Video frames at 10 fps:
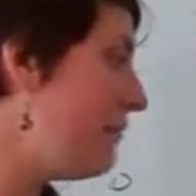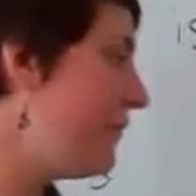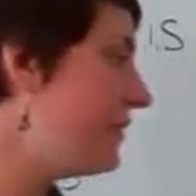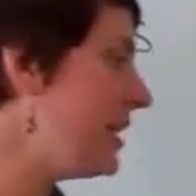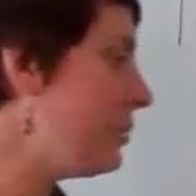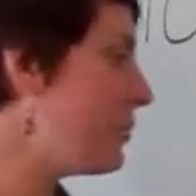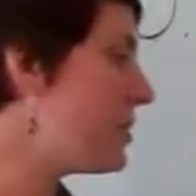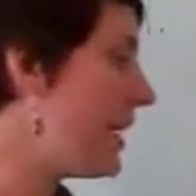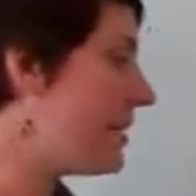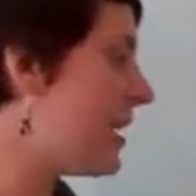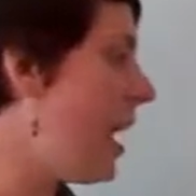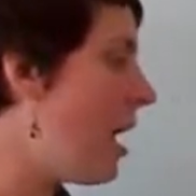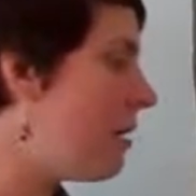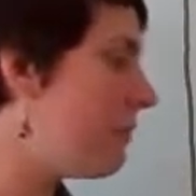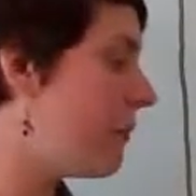15%
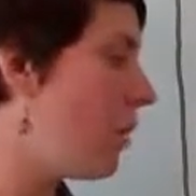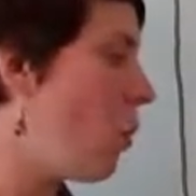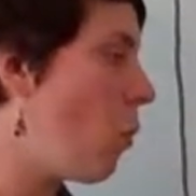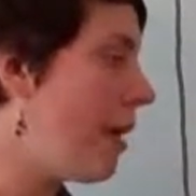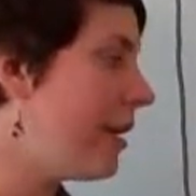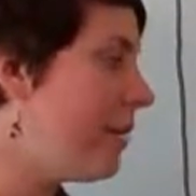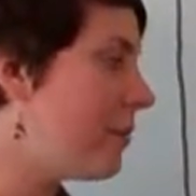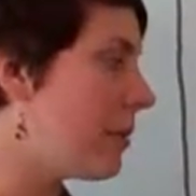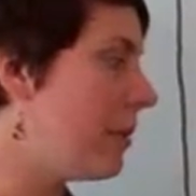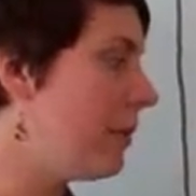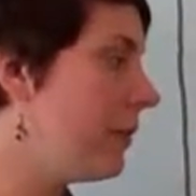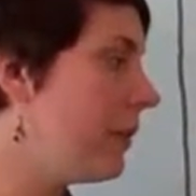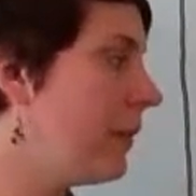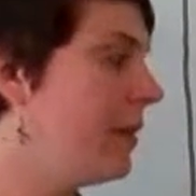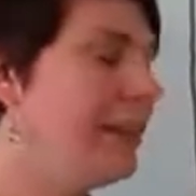of what number
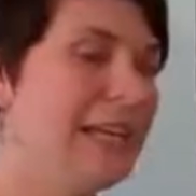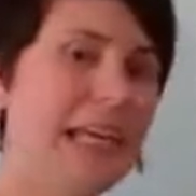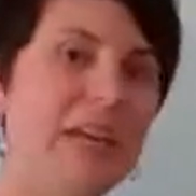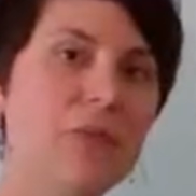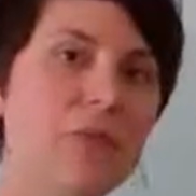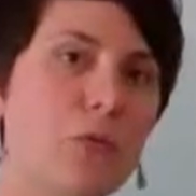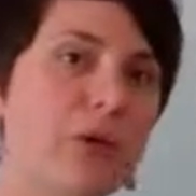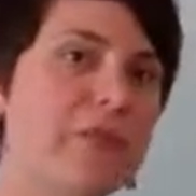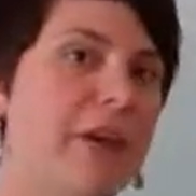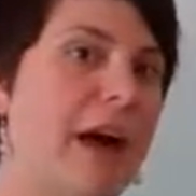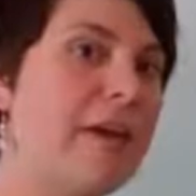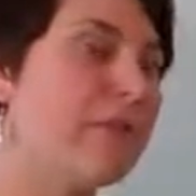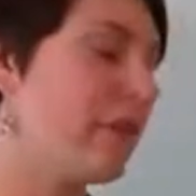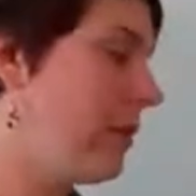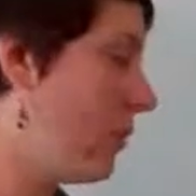is 45?
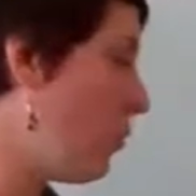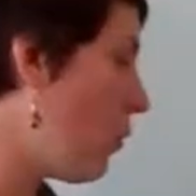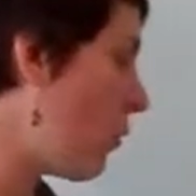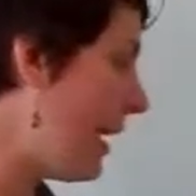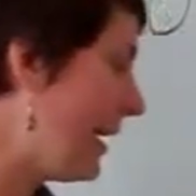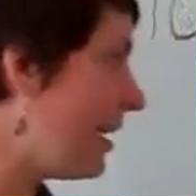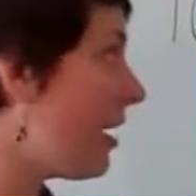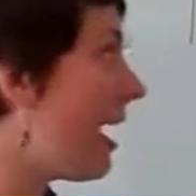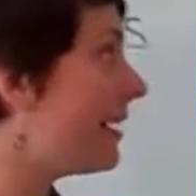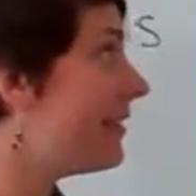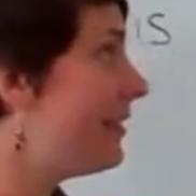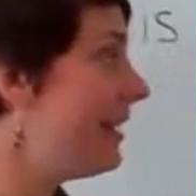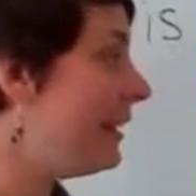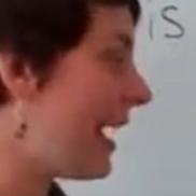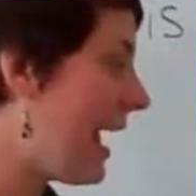Well, right here I can
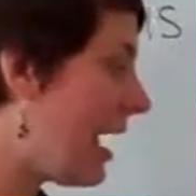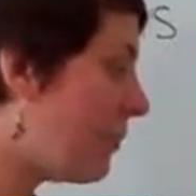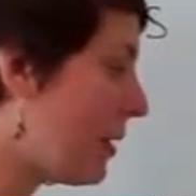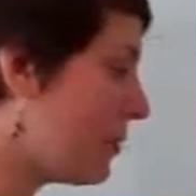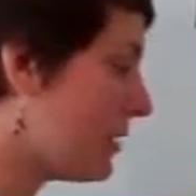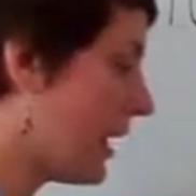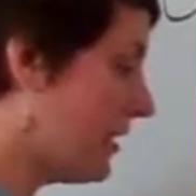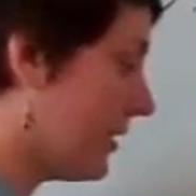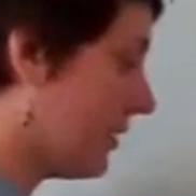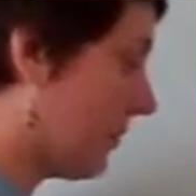see that I have my percent.